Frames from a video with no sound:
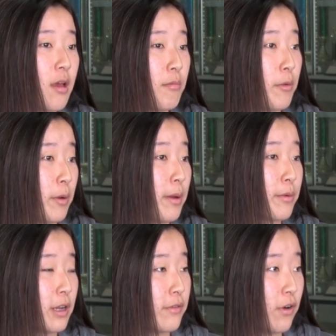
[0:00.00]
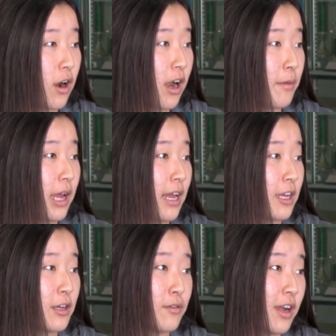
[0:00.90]
but we went pretty far and we had
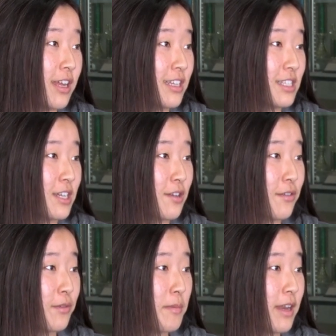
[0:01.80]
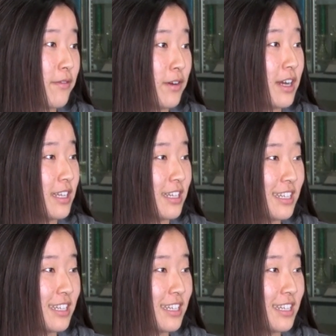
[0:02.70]
a good run, so we made it fun